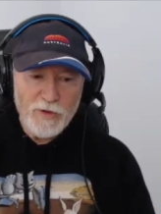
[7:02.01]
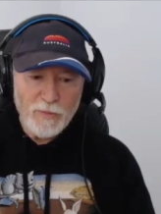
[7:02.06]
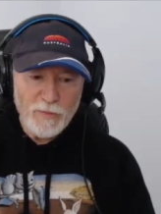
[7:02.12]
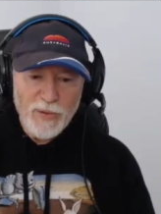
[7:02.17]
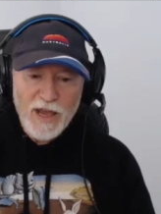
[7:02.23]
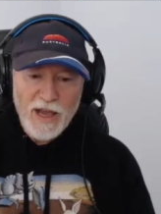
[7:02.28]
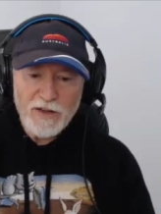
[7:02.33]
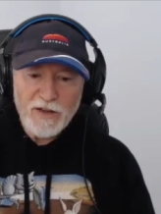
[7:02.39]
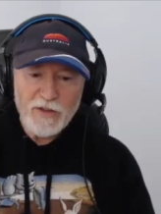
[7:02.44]
the
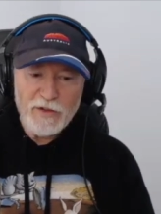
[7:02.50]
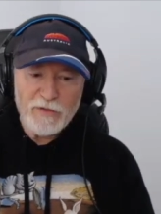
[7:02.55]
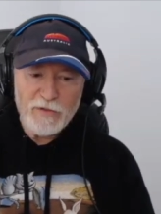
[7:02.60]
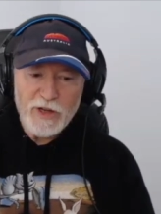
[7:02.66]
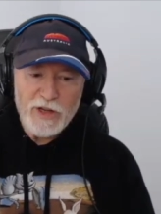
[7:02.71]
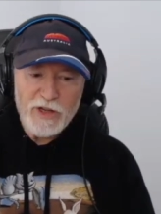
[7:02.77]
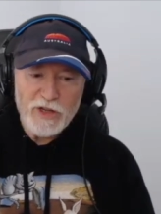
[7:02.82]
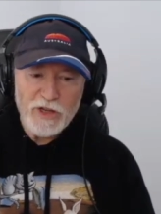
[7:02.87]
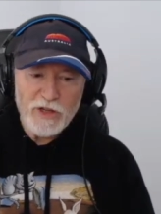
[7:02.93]
part of the
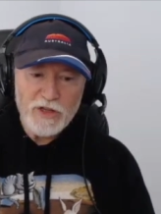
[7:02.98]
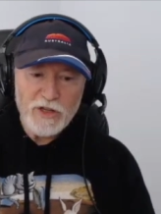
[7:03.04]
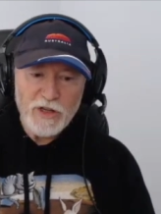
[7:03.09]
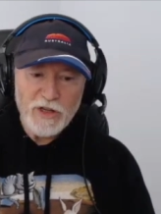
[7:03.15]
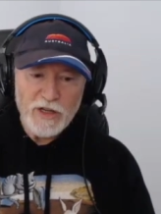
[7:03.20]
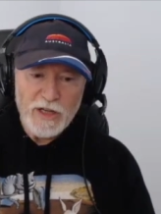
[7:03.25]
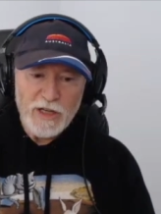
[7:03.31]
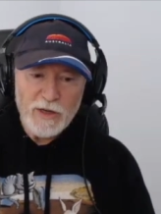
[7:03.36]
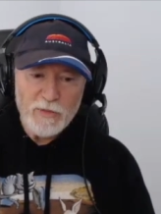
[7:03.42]
research
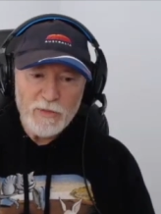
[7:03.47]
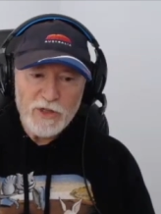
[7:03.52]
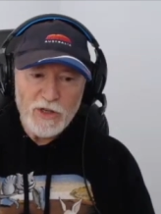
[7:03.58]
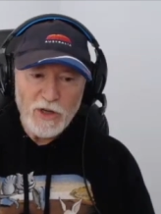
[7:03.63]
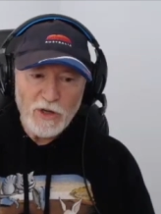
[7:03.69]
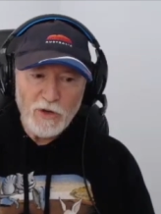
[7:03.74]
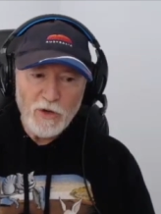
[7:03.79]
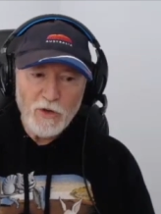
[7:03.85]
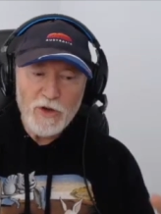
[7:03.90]
that I did was
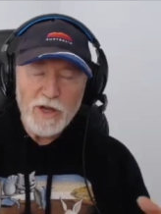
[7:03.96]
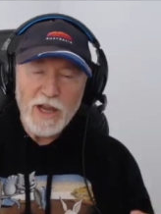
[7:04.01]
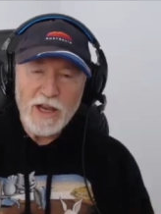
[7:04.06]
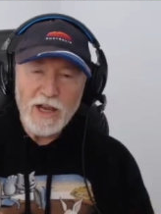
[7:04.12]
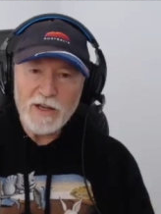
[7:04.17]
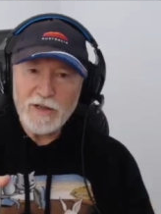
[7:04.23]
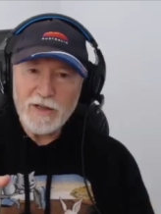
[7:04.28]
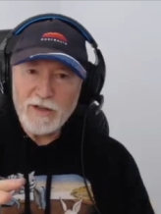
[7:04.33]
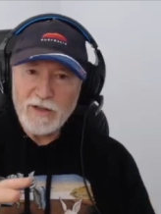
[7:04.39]
to look
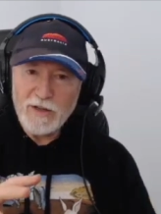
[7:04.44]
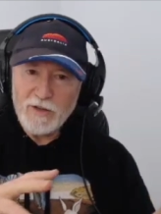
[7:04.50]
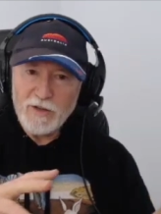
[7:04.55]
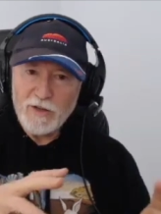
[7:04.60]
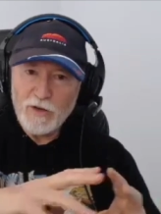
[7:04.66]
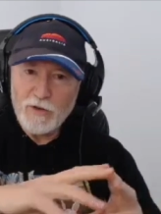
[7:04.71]
at the